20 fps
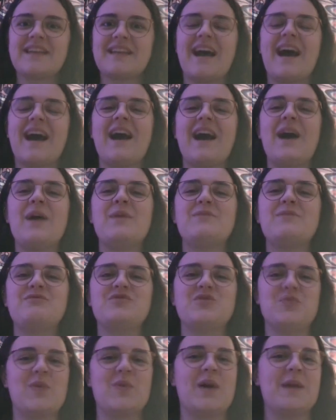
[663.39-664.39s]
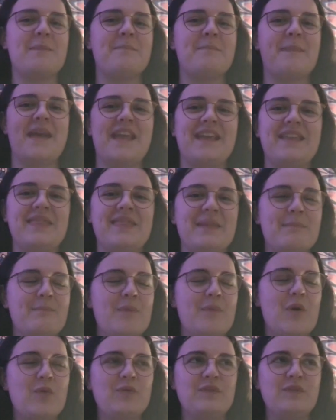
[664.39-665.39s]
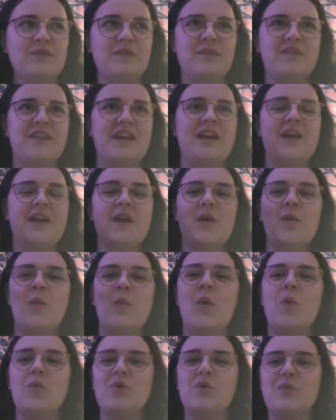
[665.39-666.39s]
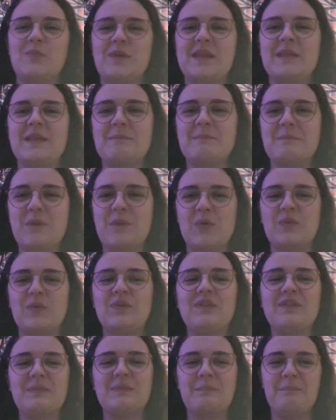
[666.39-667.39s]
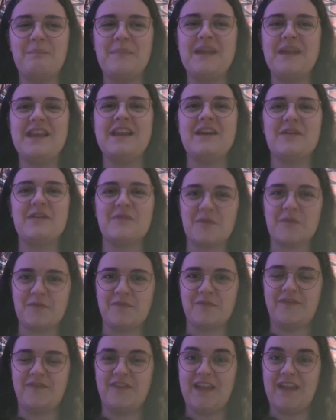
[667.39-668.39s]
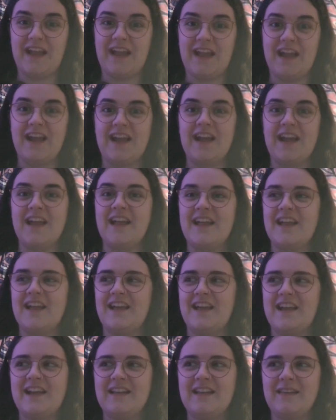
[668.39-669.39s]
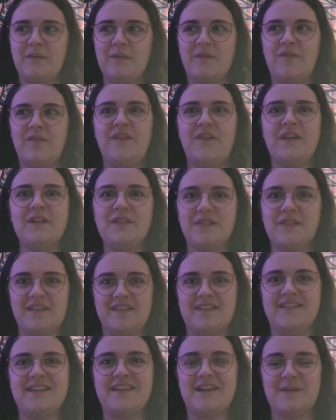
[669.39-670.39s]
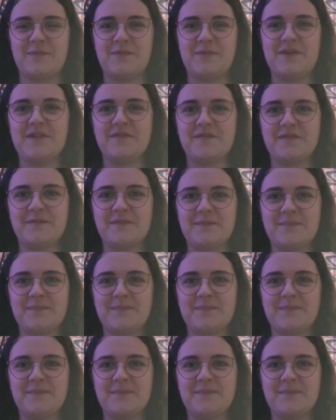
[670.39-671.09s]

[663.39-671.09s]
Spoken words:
How do I make the most of it? What would be the most meaningful thing to fill this time with?